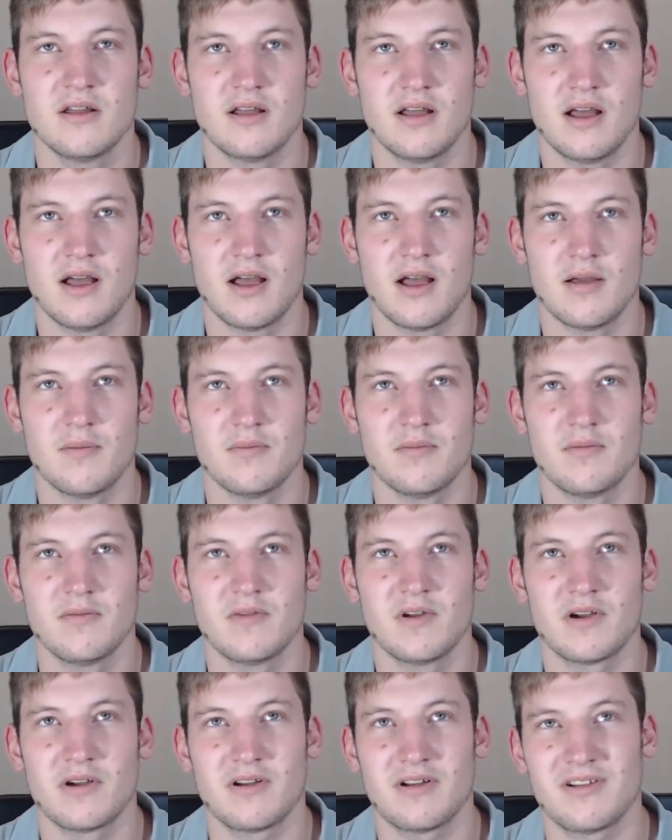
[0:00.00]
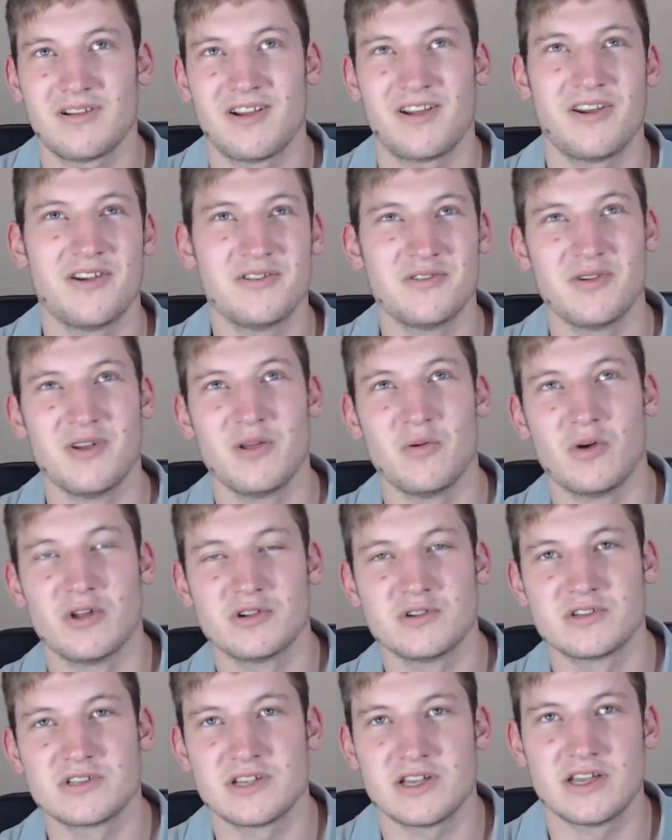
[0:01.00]
I don't really want
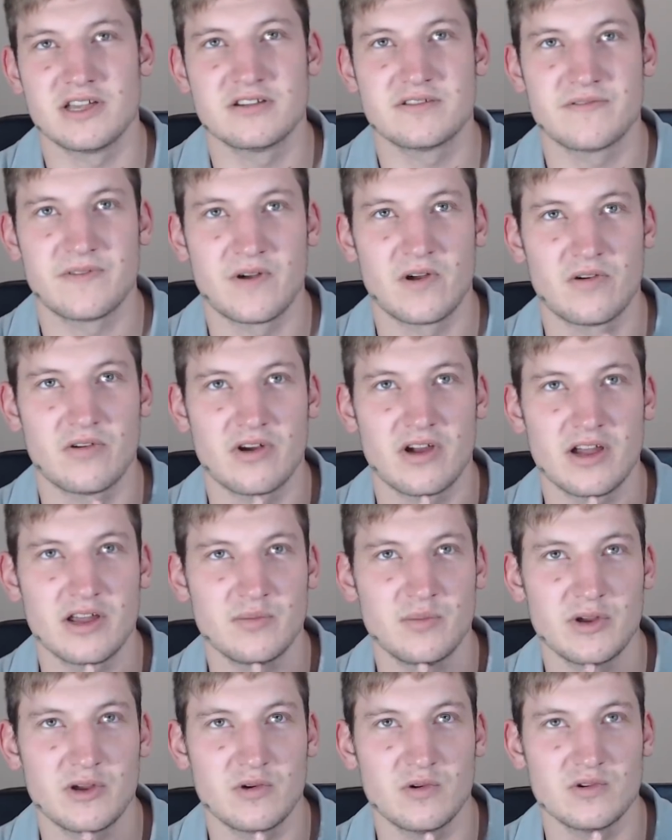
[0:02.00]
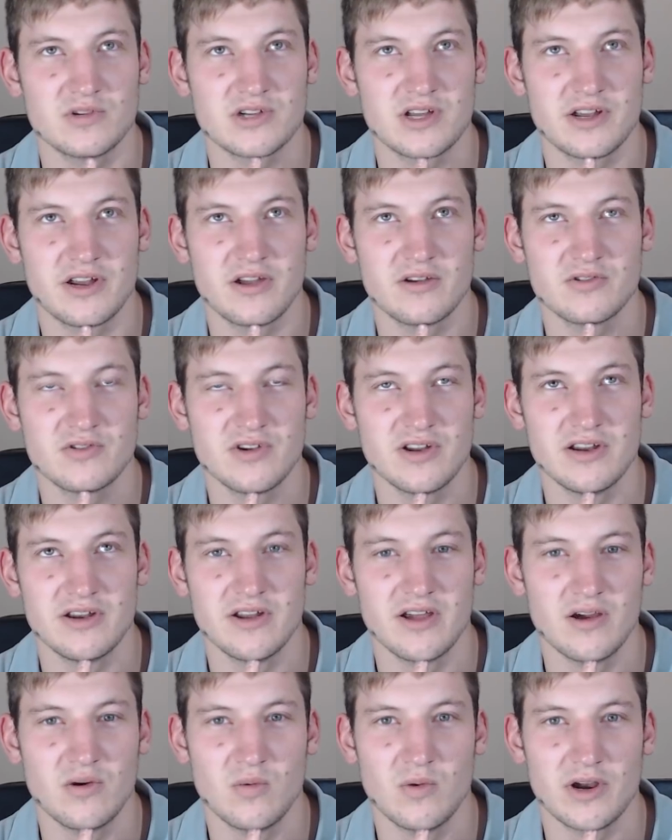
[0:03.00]
to say he's far right because I don't really
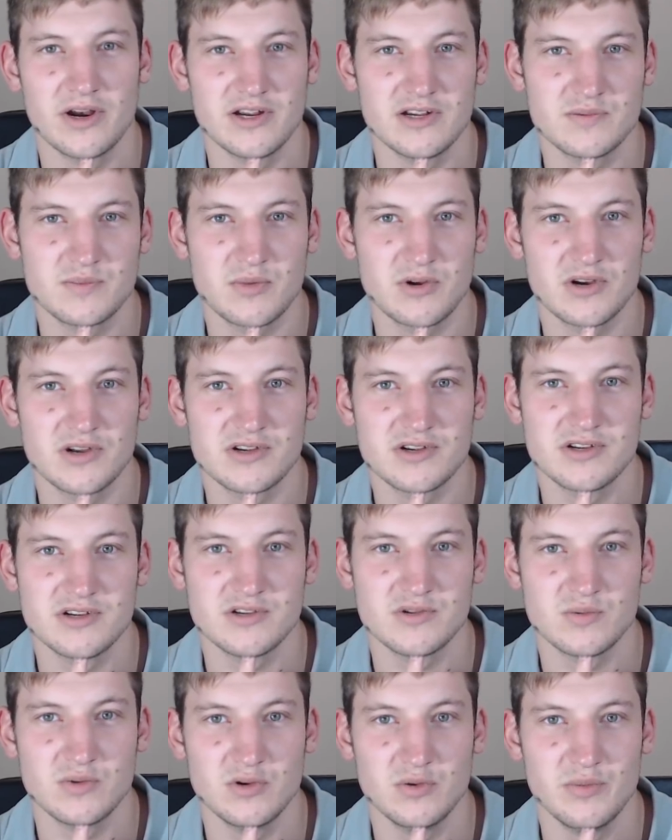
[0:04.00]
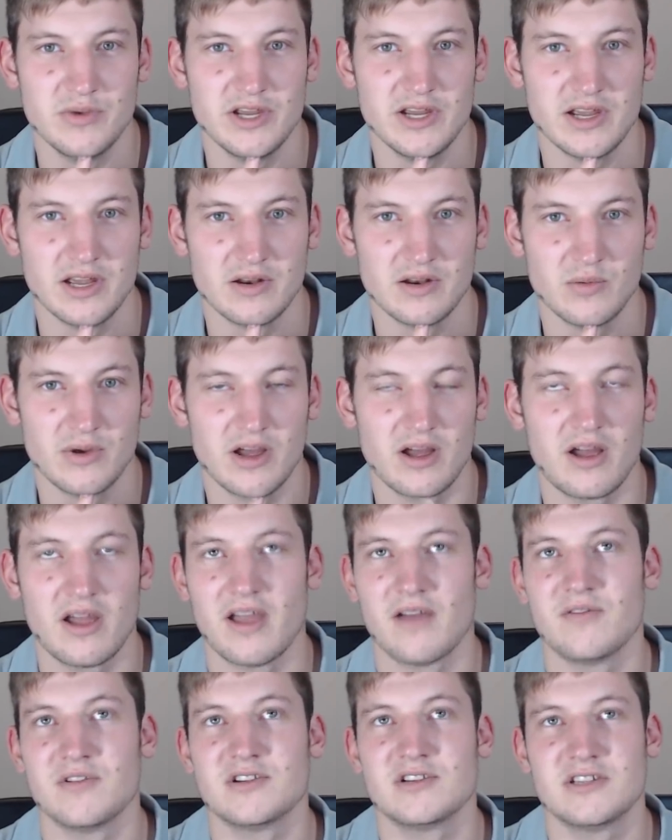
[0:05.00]
know what his policies will be, and I
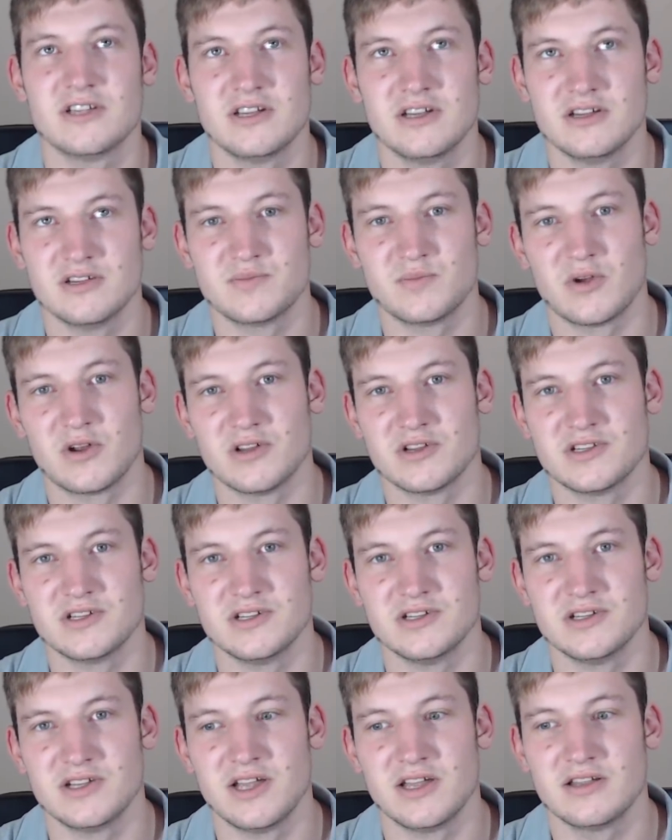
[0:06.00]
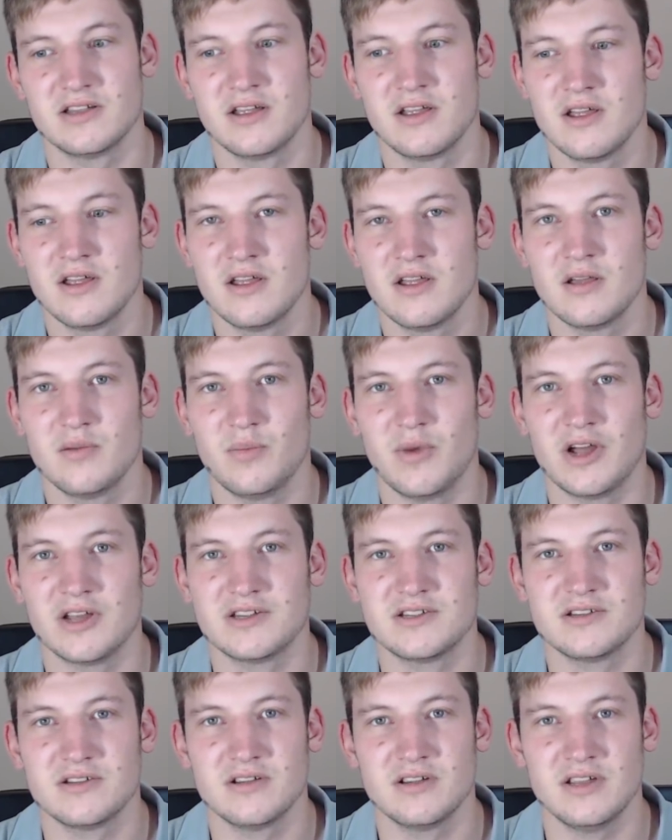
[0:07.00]
haven't seen his policies yet.
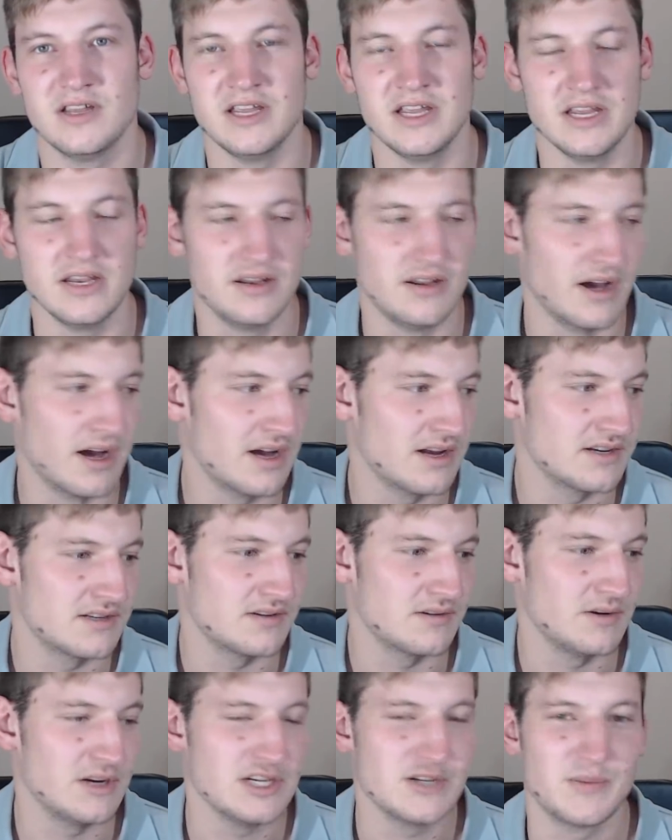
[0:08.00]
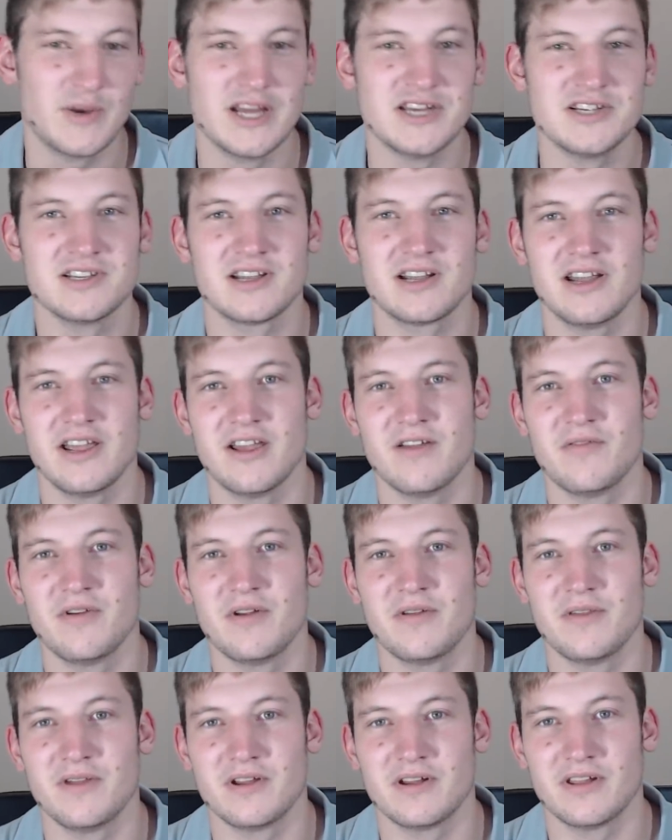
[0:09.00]
But he's basically
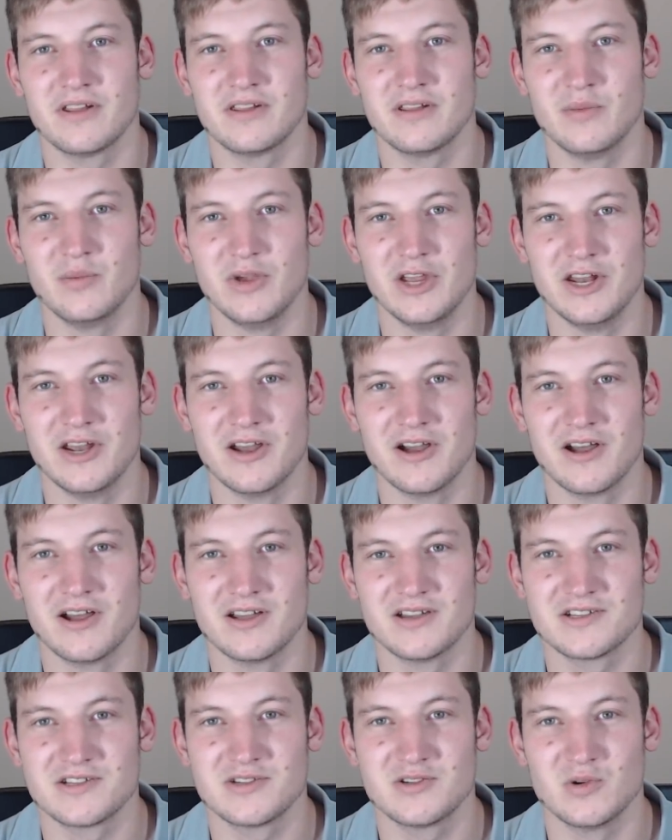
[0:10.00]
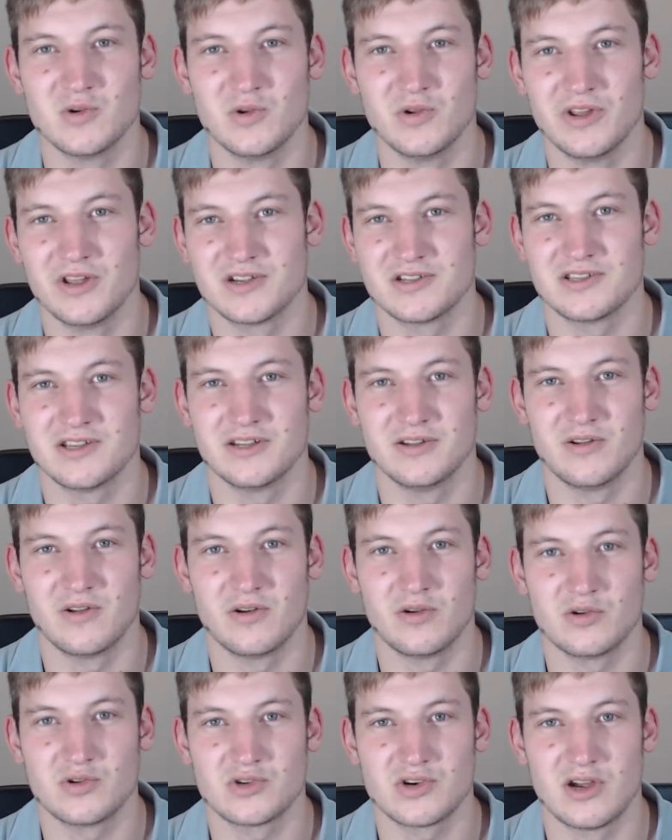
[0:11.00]
everything that the media has told us that
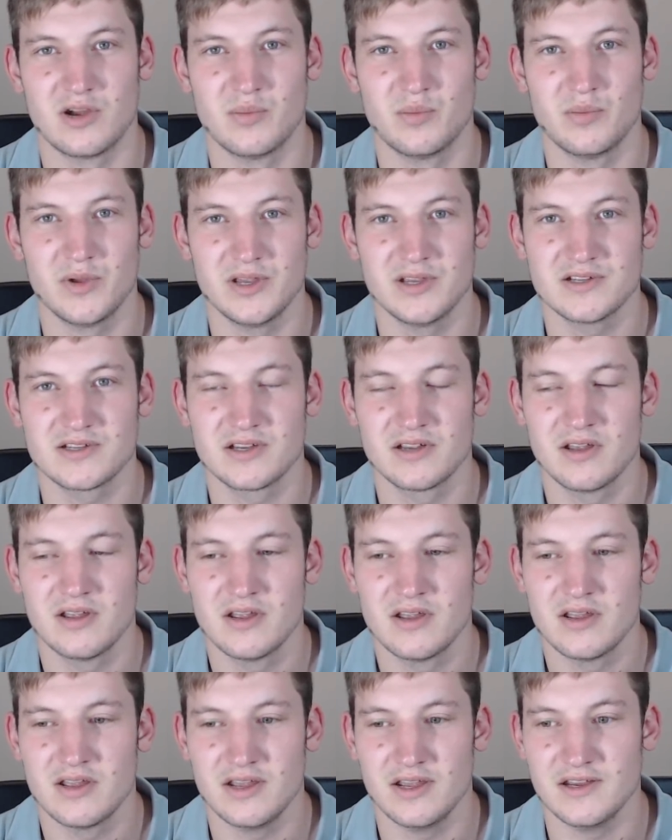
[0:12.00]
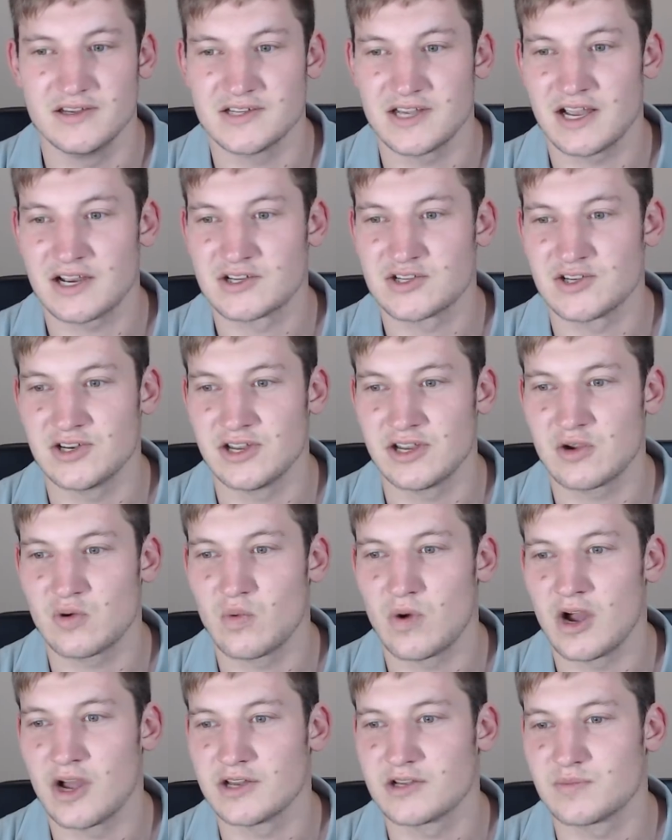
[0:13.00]
Donald Trump is. He's actually
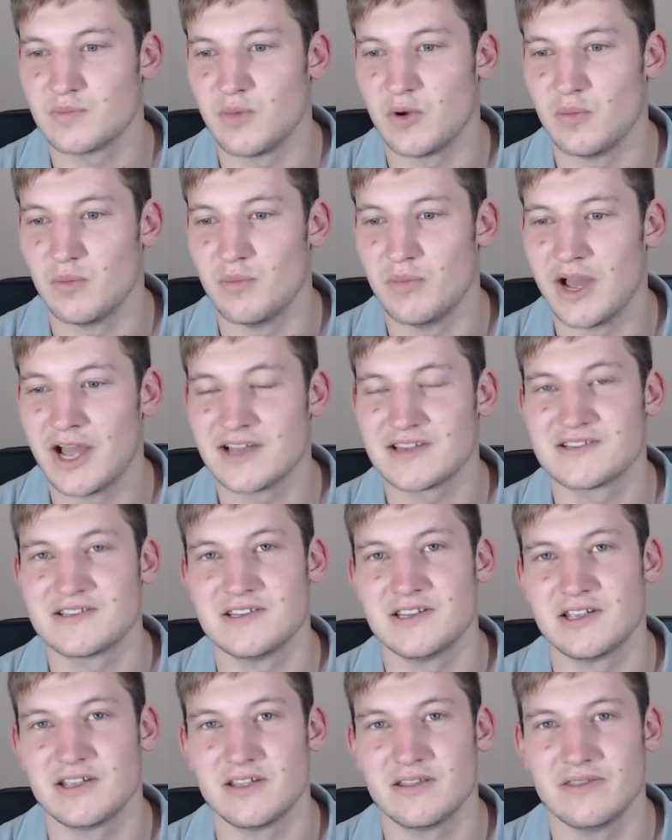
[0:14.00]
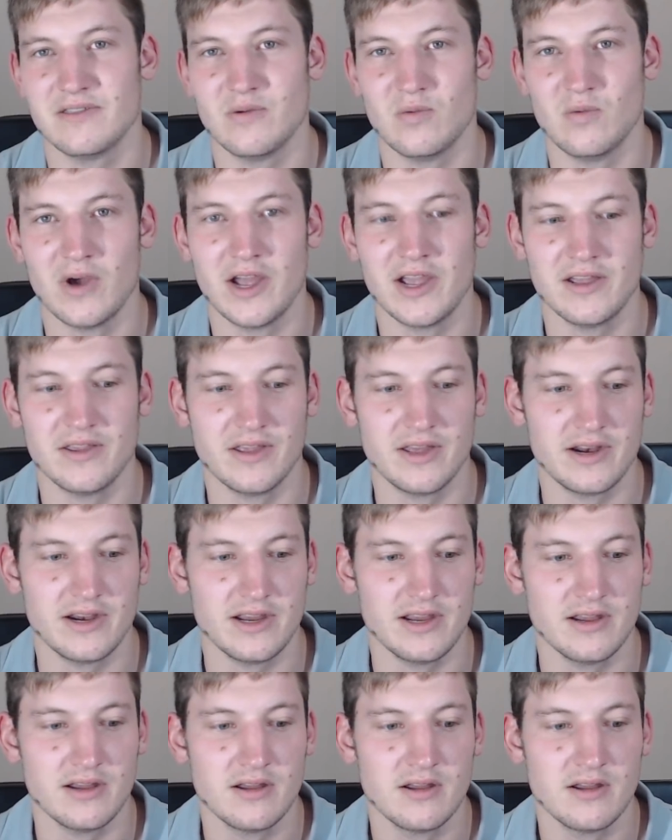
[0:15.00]
quite bombastic in the way that he